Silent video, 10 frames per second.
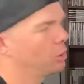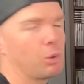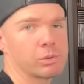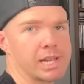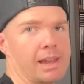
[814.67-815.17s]

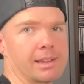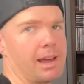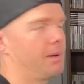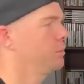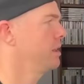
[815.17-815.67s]
all taken
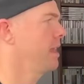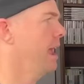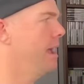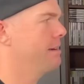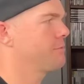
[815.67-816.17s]
up with
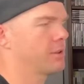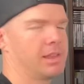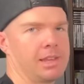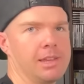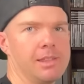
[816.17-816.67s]

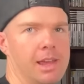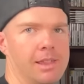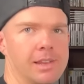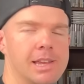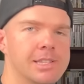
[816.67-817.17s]
everything in there.
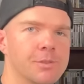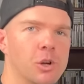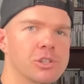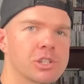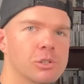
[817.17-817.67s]
The kids have
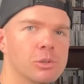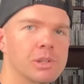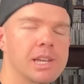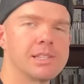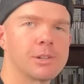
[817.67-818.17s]
got school.
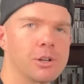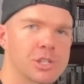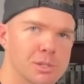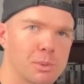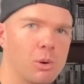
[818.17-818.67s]
The kids have got
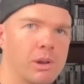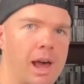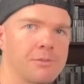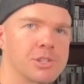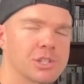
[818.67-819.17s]
sport
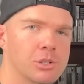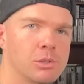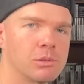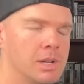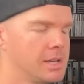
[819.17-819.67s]
after
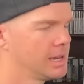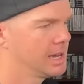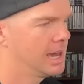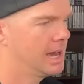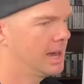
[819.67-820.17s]
school.
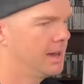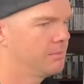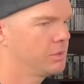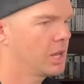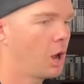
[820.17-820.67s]

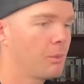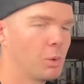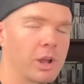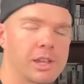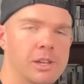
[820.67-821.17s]
I'm
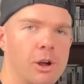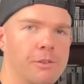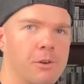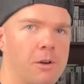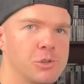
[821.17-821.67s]
working a
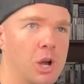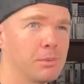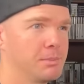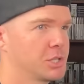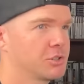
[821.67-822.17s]
9-to-5
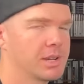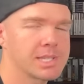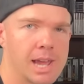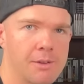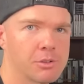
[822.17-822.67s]
job. I'm
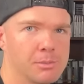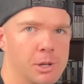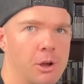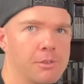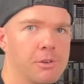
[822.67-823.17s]
stressed out from my
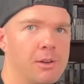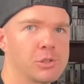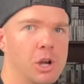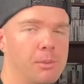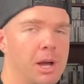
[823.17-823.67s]
9-to-5
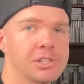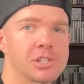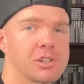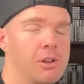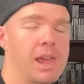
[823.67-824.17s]
job. I
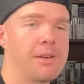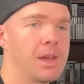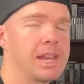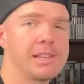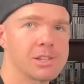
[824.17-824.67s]
just don't have
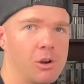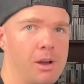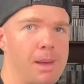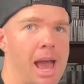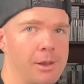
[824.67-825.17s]
any
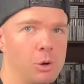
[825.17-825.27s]
time at